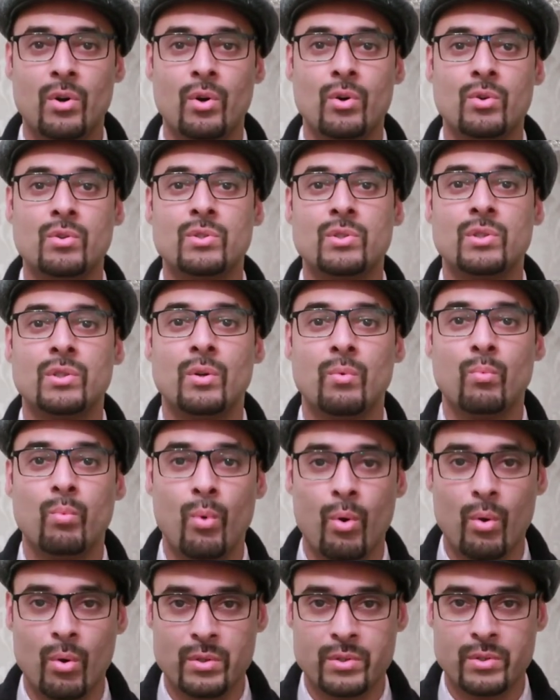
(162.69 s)
onto the
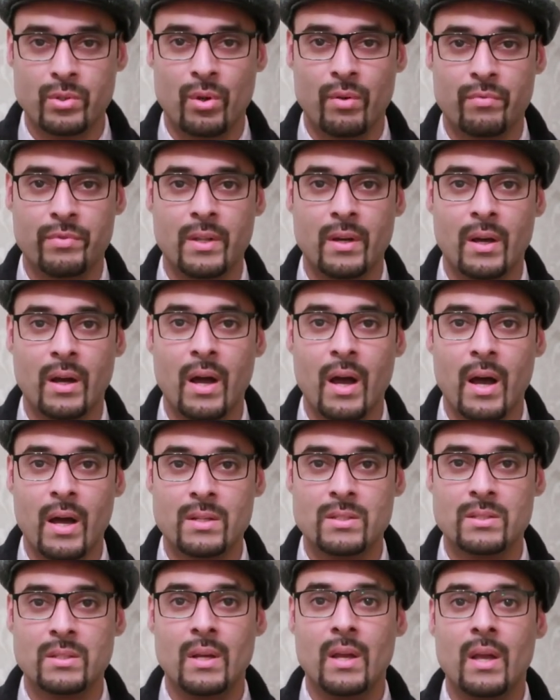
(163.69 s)
walls of the
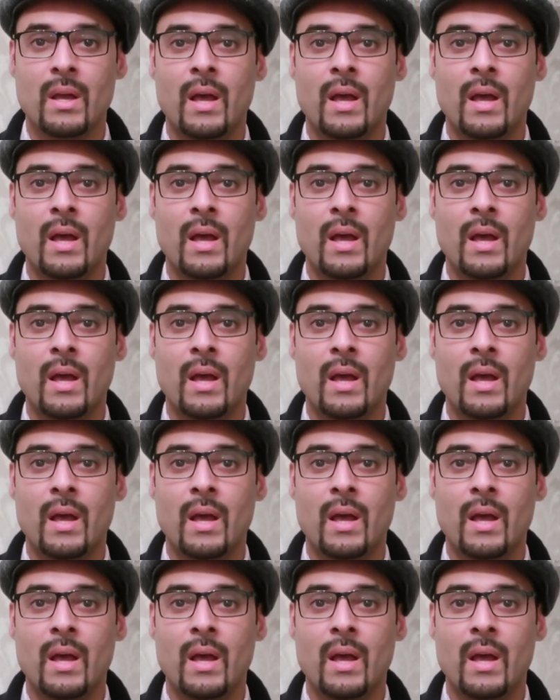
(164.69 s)
hut,